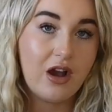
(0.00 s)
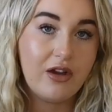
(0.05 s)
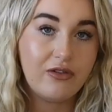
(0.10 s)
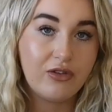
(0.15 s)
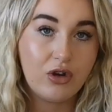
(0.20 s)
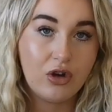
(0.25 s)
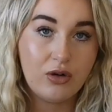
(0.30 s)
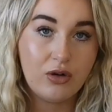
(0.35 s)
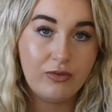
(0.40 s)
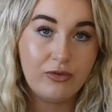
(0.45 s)
I've
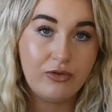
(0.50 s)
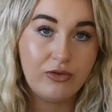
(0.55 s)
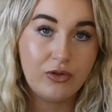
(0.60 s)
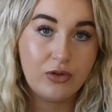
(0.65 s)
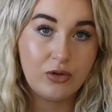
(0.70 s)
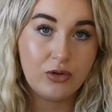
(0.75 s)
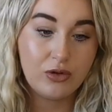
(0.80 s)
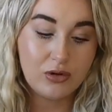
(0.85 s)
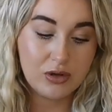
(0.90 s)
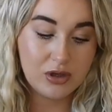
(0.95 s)
gone
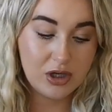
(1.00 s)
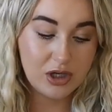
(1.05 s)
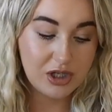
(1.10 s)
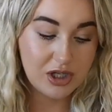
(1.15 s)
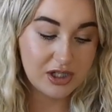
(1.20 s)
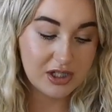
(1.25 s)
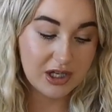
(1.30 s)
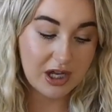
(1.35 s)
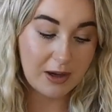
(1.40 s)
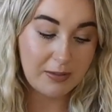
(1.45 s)
for
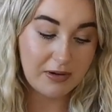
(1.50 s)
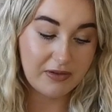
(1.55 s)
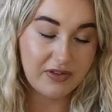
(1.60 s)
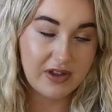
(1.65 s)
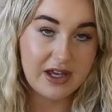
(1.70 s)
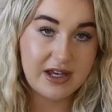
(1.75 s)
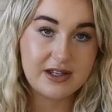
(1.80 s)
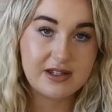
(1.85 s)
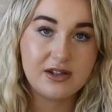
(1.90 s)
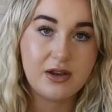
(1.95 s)
just a couple of these.